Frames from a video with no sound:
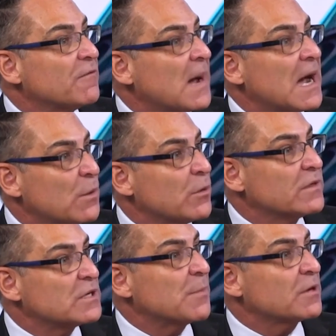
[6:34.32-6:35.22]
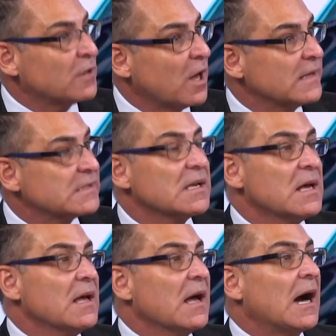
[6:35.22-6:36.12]
market we're in, the type of clients,
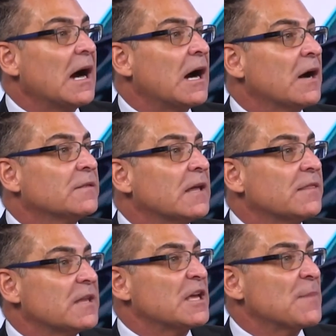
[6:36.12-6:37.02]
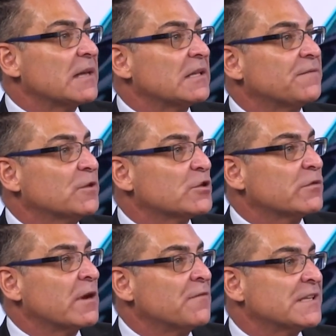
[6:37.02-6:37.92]
they're thinking about their future
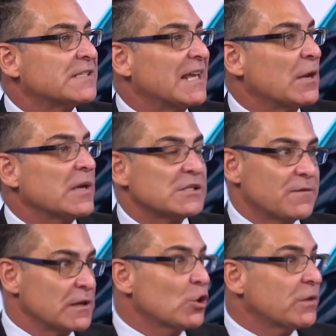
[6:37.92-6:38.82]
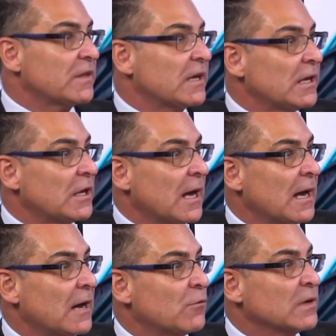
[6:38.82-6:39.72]
and they're investing anyway. So if you look at the
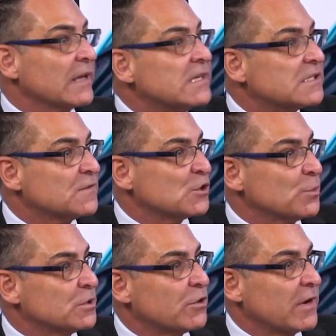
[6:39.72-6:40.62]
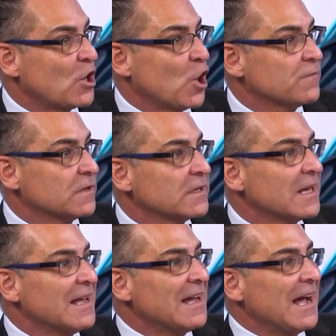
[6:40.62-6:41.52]
release of super during COVID
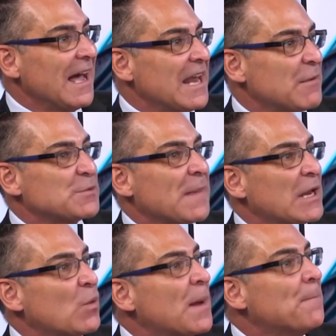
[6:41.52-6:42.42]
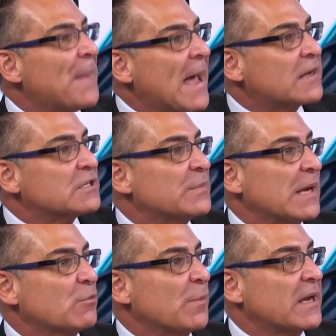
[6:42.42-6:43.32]
and how much money went back to
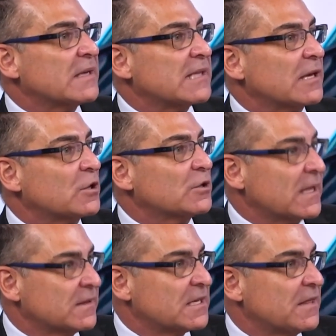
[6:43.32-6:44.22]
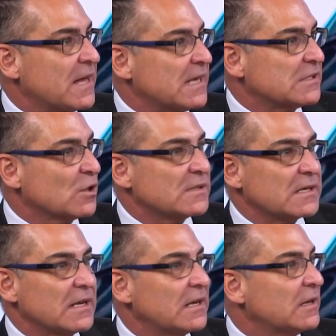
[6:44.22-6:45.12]
people because they could get the $10,000,
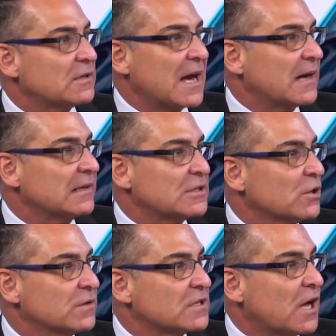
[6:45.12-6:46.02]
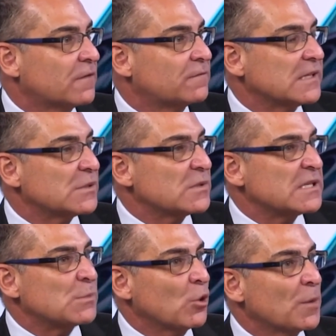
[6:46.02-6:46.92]
it hardly turned the dial for us. It was a
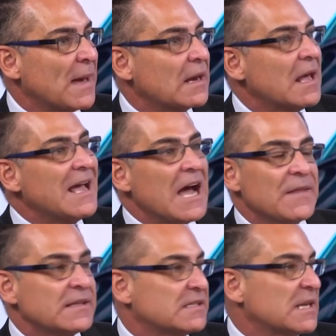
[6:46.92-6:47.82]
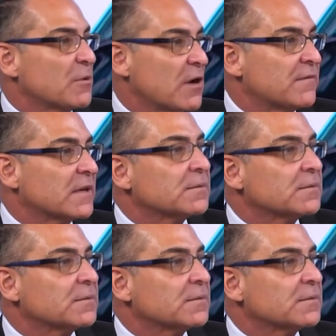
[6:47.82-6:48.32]
small amount, and that's the demographic.